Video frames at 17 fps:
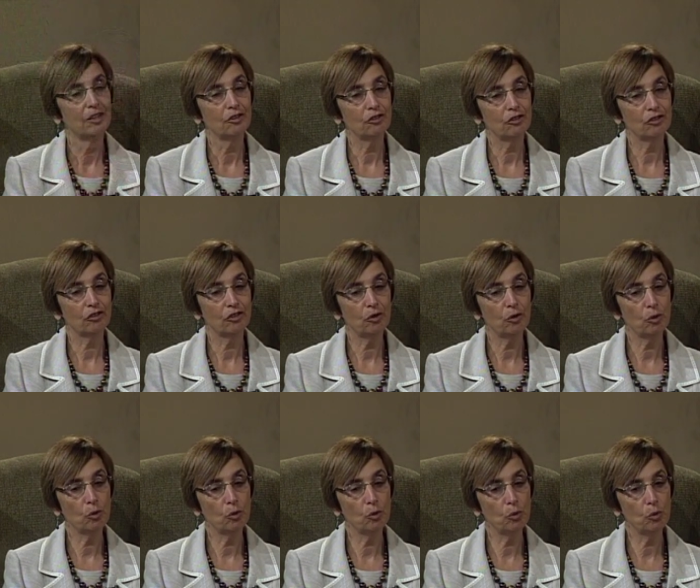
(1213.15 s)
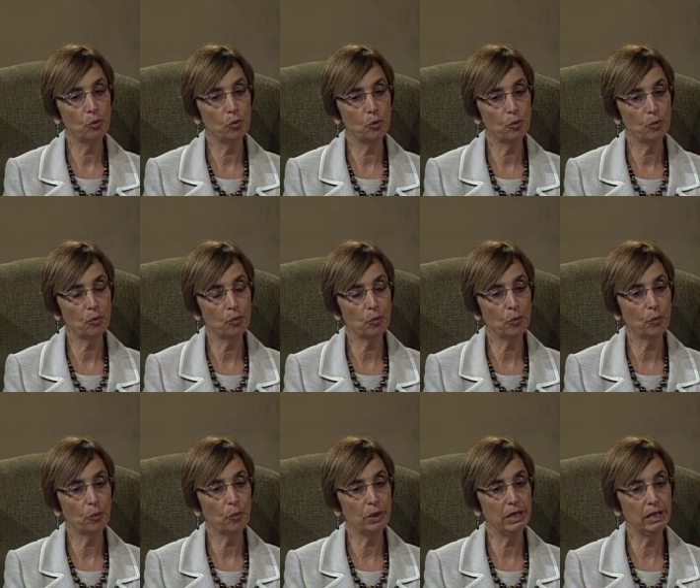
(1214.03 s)
So
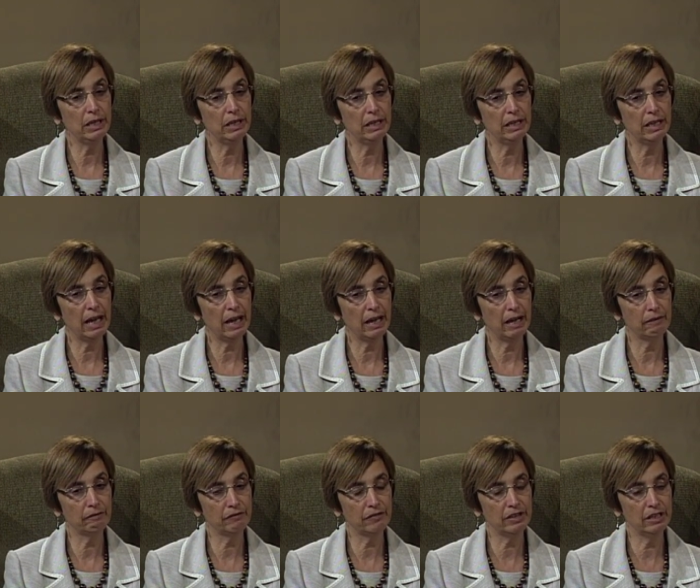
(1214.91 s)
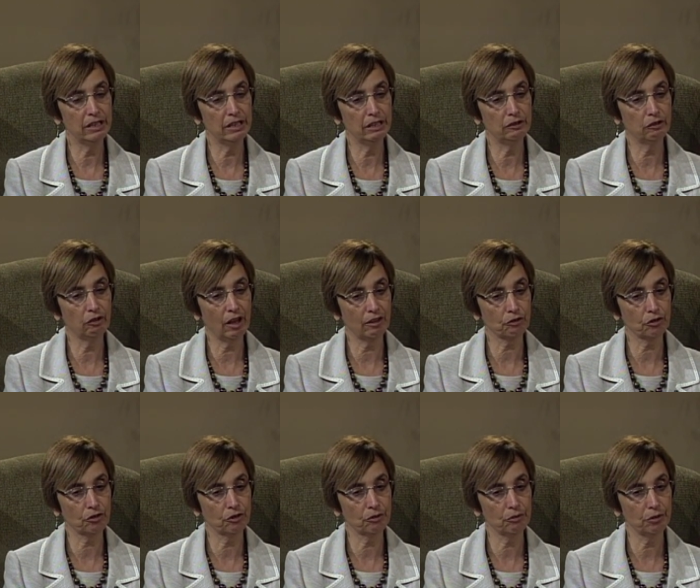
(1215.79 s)
we have the
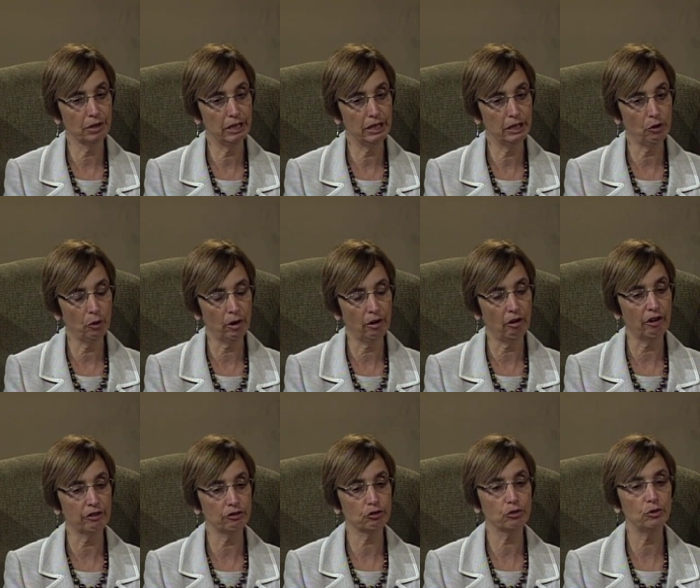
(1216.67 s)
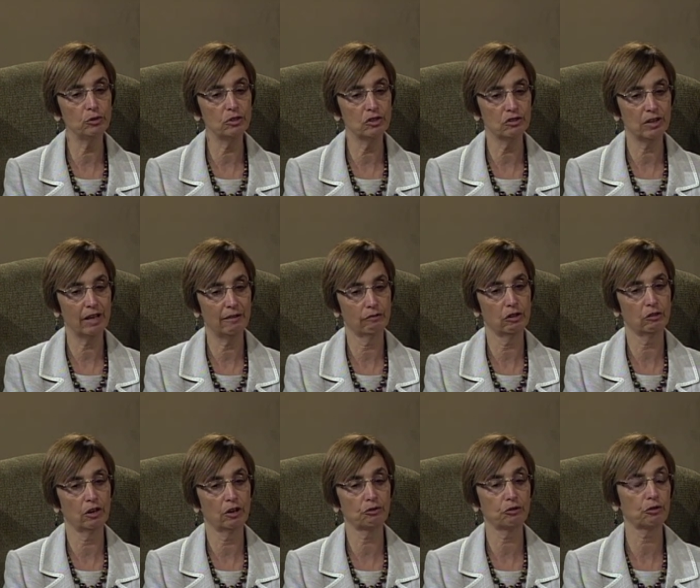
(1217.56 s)
luxury, or our students have the
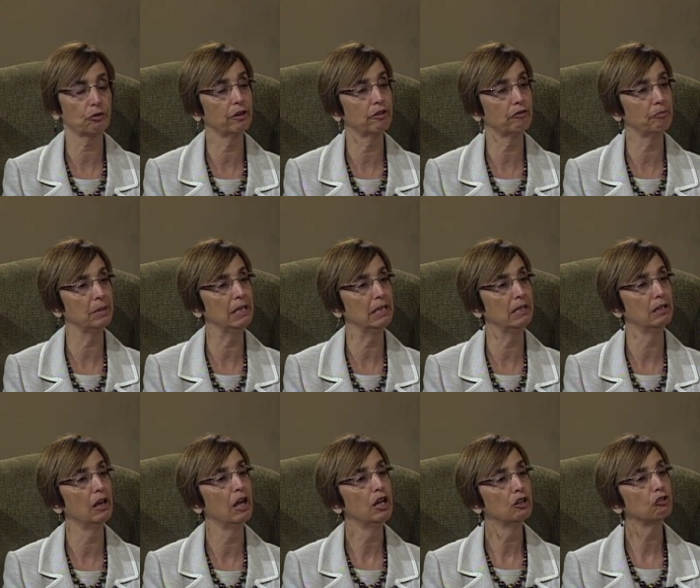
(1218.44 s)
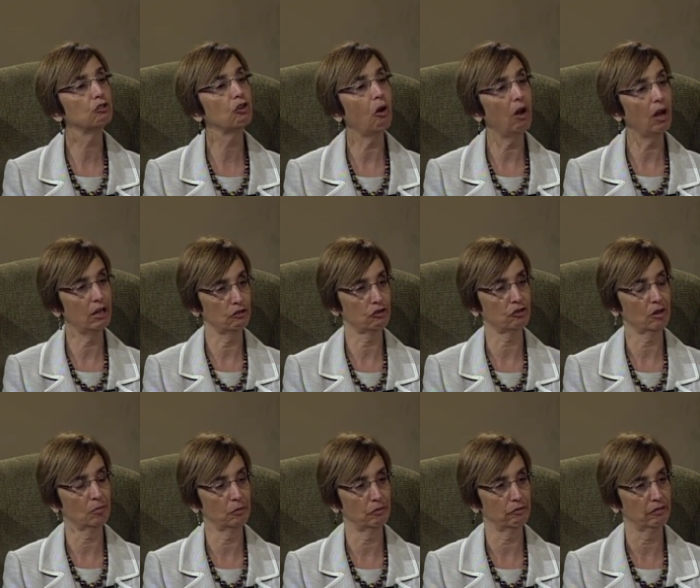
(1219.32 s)
luxury of being taught
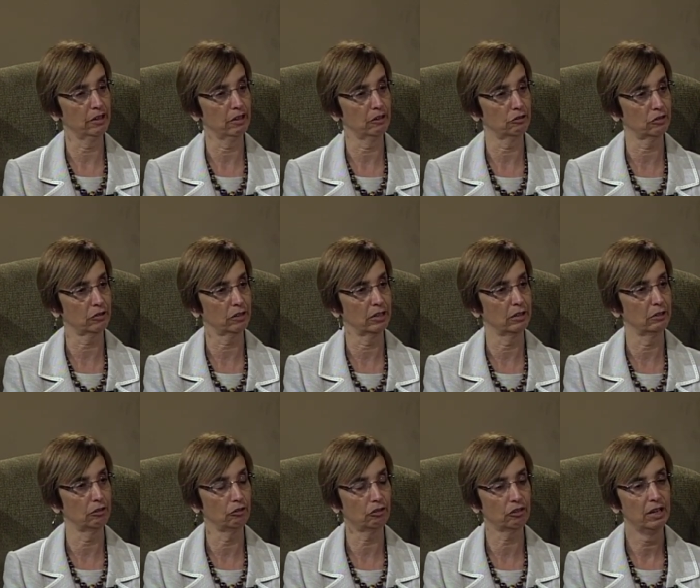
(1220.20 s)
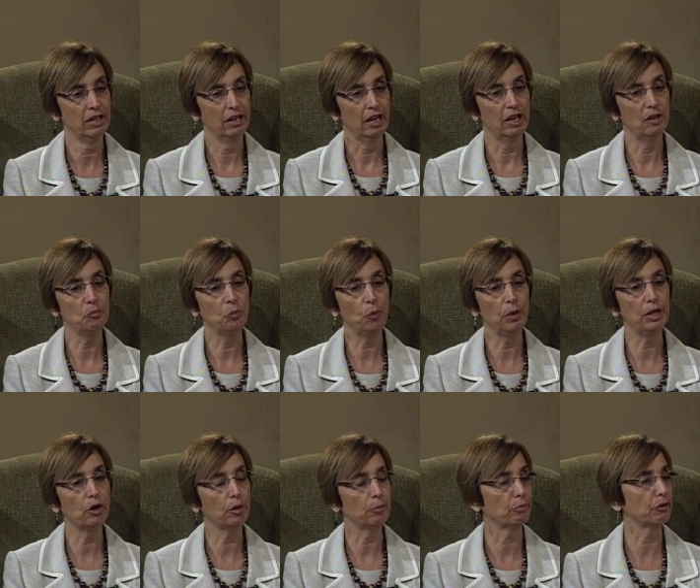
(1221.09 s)
some of these things, and
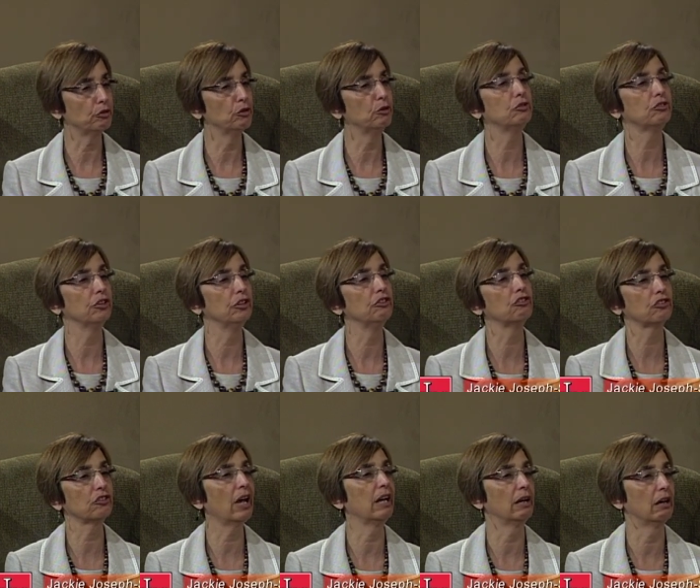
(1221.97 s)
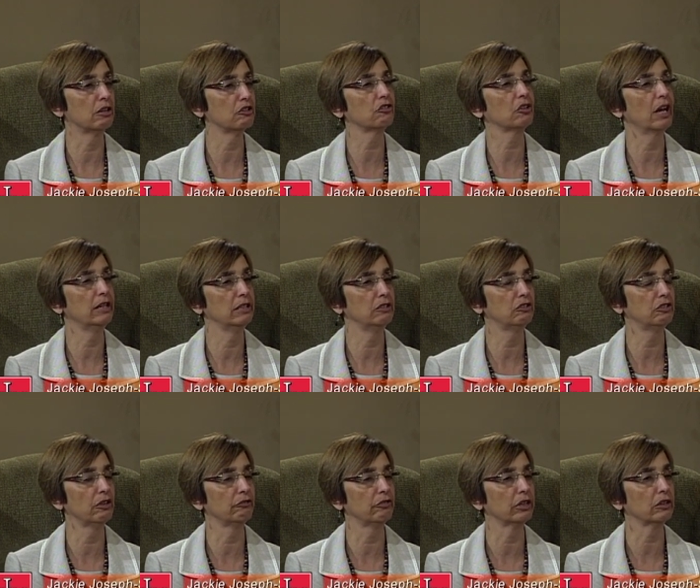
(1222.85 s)
we are producing sci a
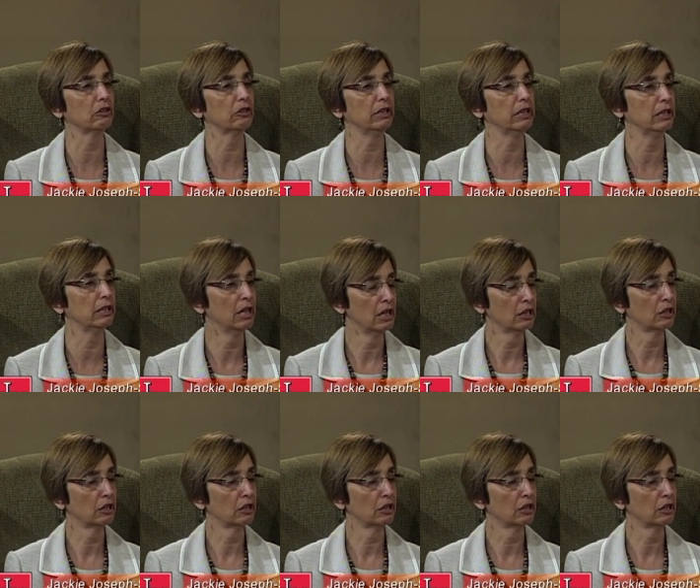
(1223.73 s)
scientifically